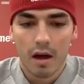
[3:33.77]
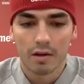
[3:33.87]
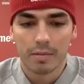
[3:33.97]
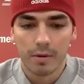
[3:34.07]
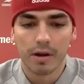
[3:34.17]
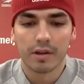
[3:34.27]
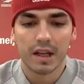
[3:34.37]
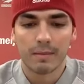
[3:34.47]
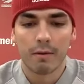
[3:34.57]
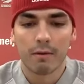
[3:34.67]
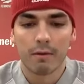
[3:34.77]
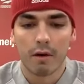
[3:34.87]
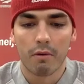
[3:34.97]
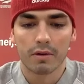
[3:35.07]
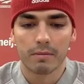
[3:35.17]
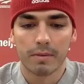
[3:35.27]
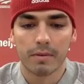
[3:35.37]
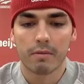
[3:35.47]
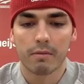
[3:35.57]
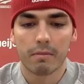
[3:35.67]
I was a pretty good teammate when I wasn't
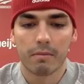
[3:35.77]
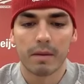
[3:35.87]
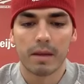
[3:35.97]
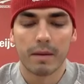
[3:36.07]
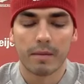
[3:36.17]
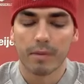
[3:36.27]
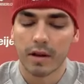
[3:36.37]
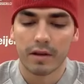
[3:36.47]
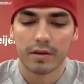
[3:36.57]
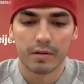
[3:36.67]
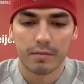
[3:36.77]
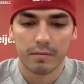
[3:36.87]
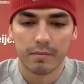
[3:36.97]
being able to play and just